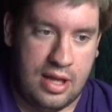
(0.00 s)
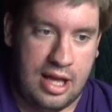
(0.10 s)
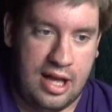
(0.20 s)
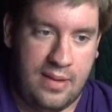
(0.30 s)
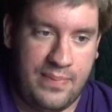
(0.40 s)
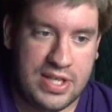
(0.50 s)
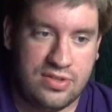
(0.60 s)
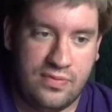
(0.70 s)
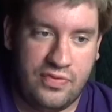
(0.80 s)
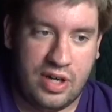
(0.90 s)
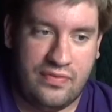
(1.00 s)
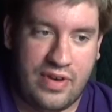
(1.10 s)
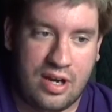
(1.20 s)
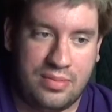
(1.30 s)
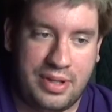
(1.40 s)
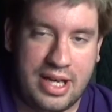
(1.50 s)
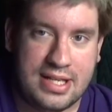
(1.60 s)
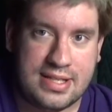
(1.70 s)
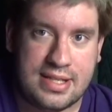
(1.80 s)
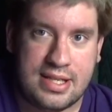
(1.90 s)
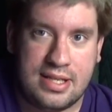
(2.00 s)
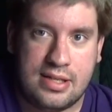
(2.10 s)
Best room for a fireplace?